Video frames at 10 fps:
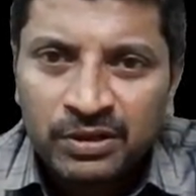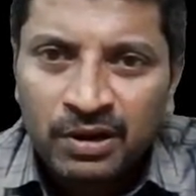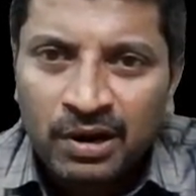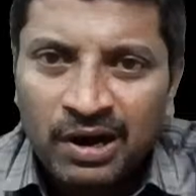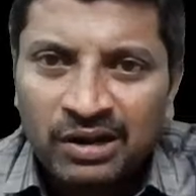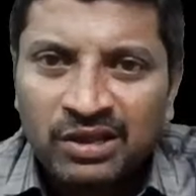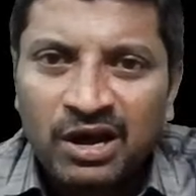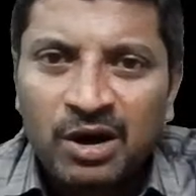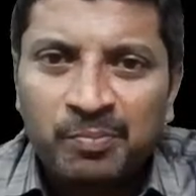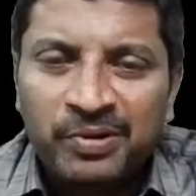All the
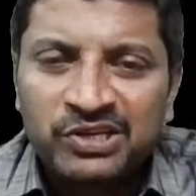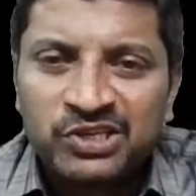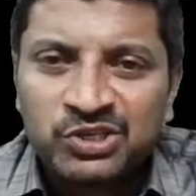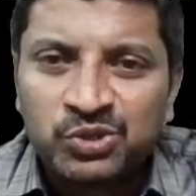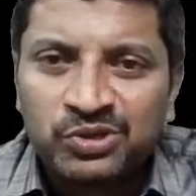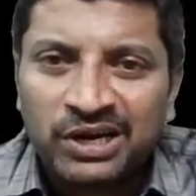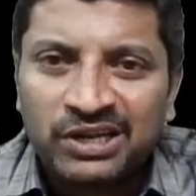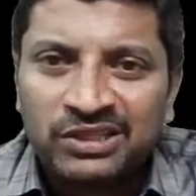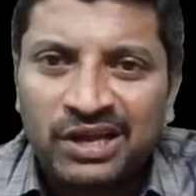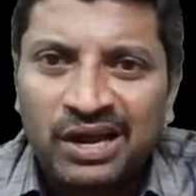operations you done
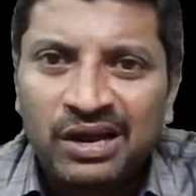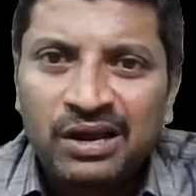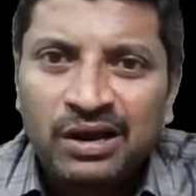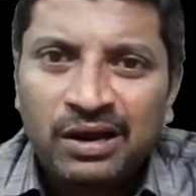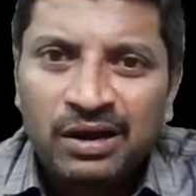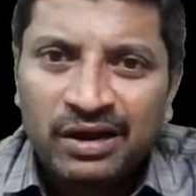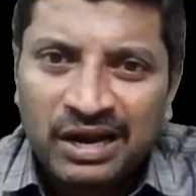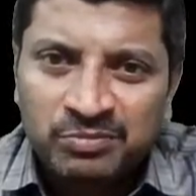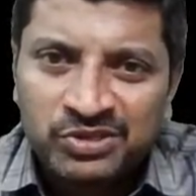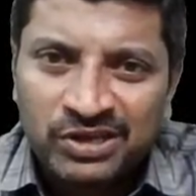in the
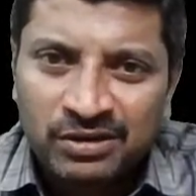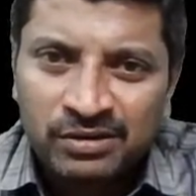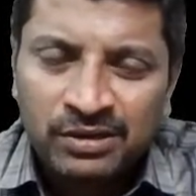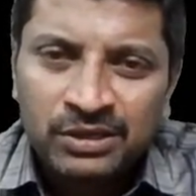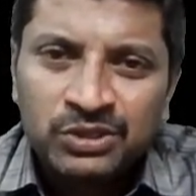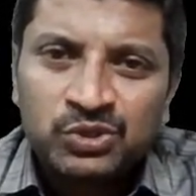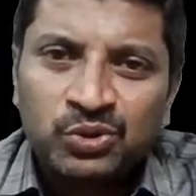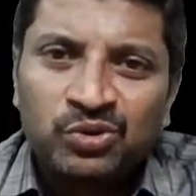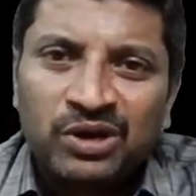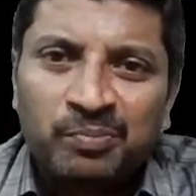RAM, sir. So
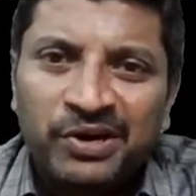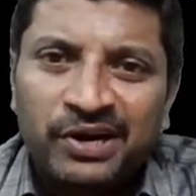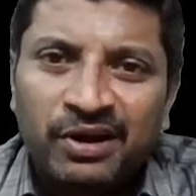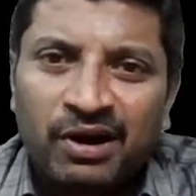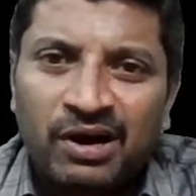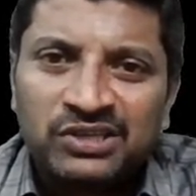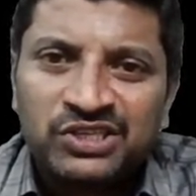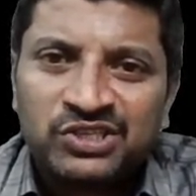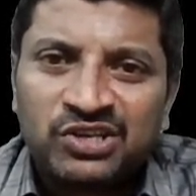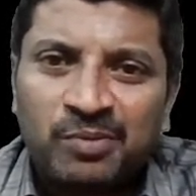you completed all
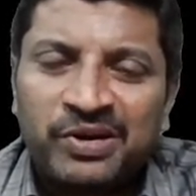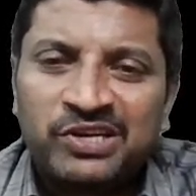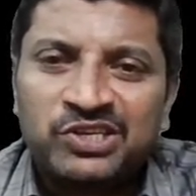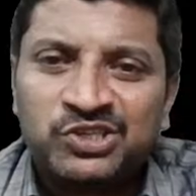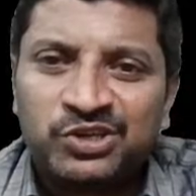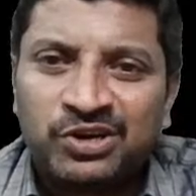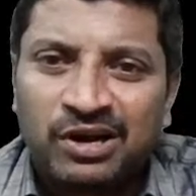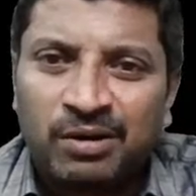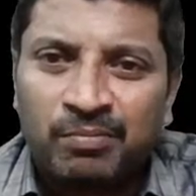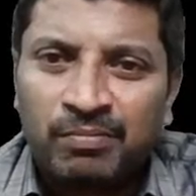6 operations in
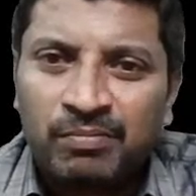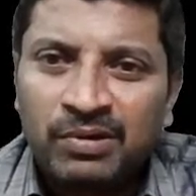RAM.